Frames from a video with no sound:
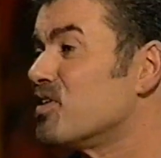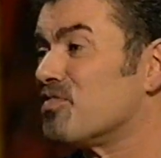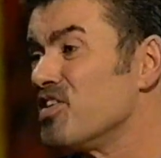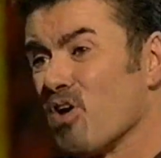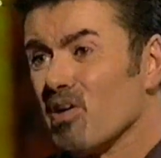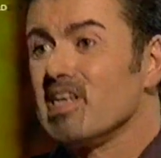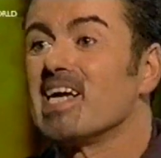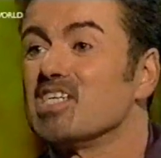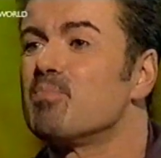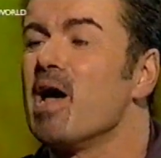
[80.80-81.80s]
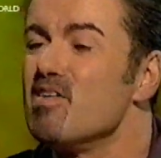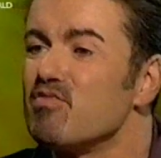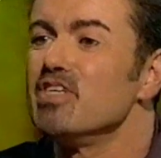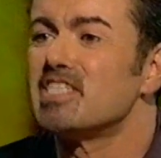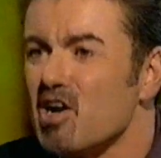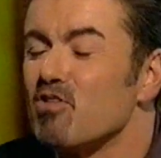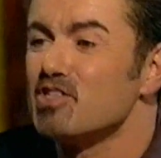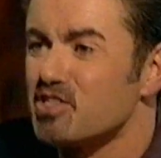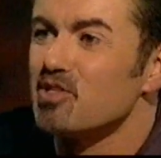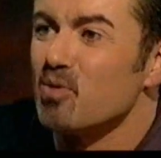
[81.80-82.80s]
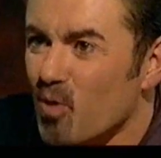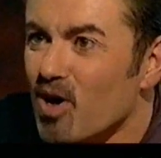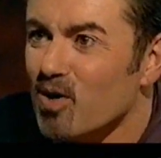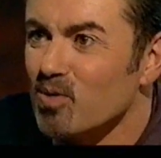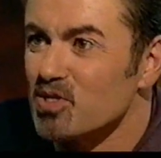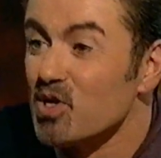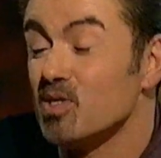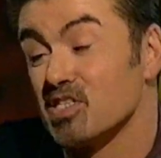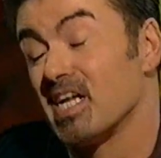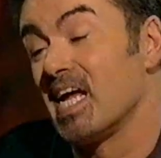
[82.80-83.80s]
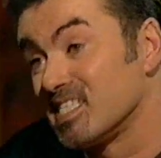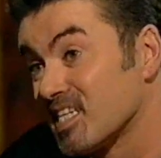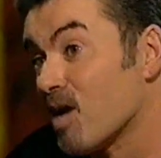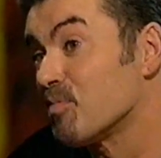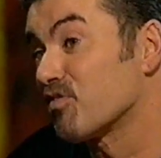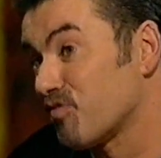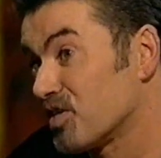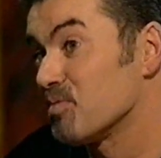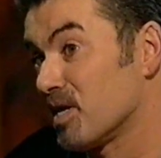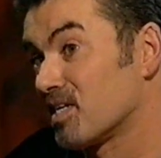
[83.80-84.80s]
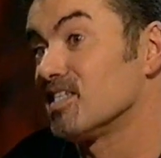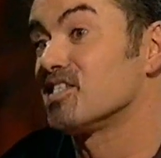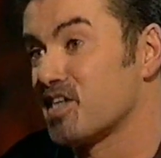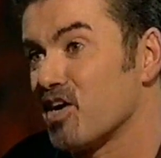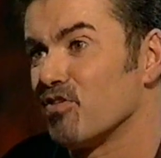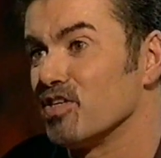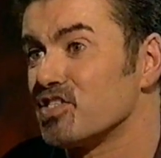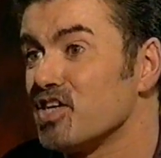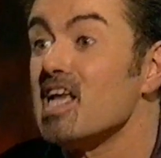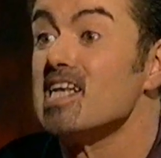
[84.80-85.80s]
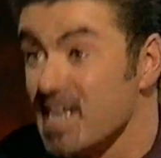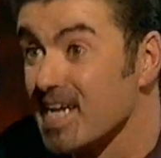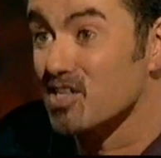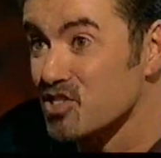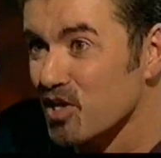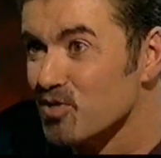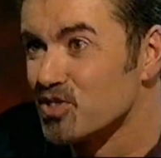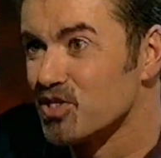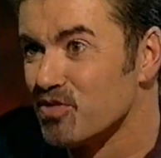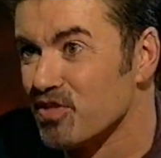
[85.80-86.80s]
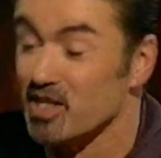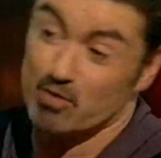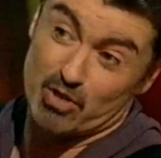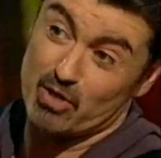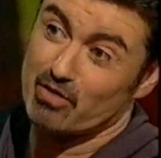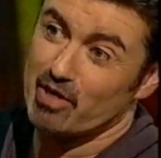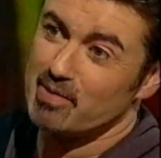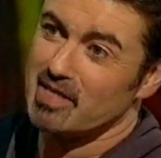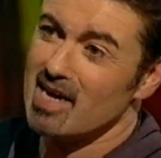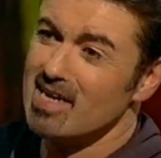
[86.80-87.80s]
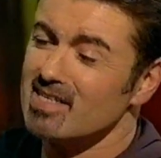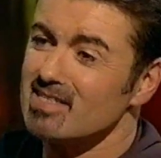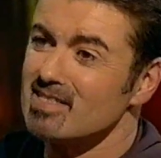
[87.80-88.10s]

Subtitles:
Because they're not linked, but every terrorist in the world who is an Islamic fundamentalist terrorist links those two things. Would you agree with that?